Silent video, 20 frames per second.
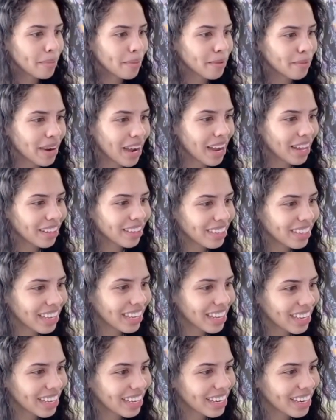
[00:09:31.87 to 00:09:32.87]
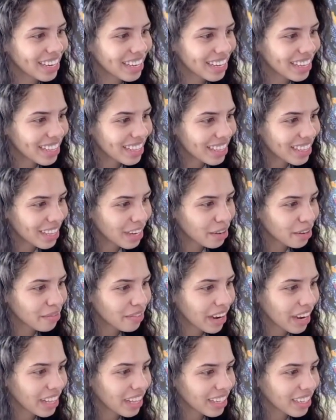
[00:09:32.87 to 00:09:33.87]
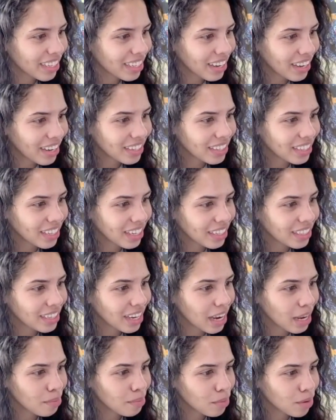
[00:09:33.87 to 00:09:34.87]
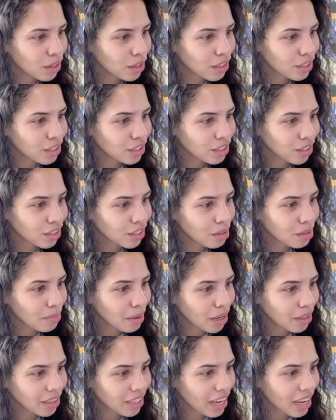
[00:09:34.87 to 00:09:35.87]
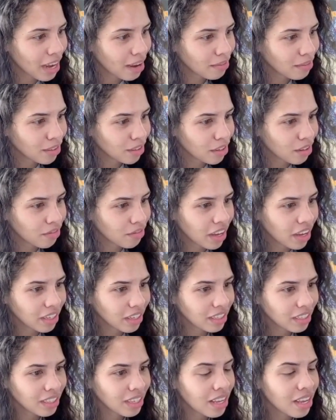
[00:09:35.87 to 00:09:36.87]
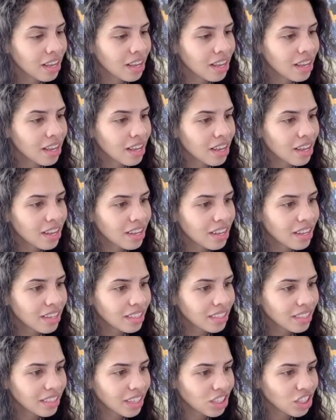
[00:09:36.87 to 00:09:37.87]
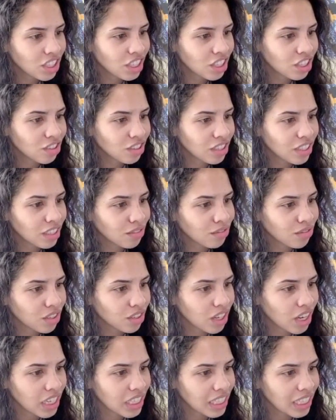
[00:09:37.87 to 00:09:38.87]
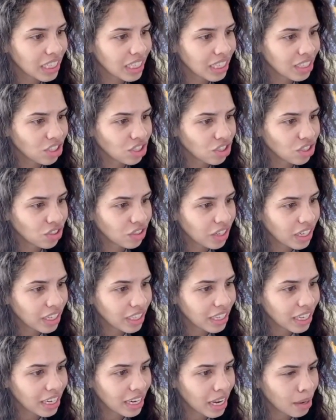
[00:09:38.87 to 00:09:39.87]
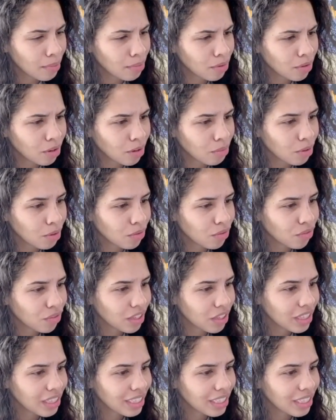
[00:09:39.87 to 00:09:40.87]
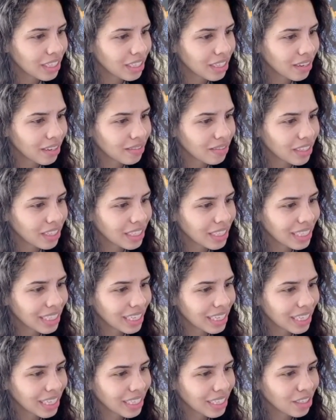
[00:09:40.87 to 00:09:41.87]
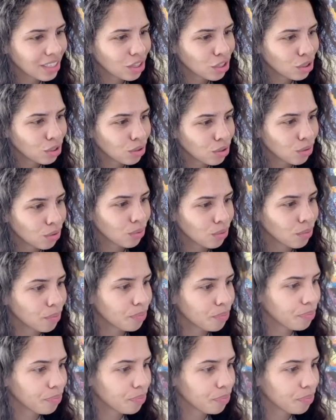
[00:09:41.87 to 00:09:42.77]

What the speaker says: Rather than their violent conduct, I'm more concerned about the after effects. Such increase in ferocity and strength and abnormal freezing of the skin, too.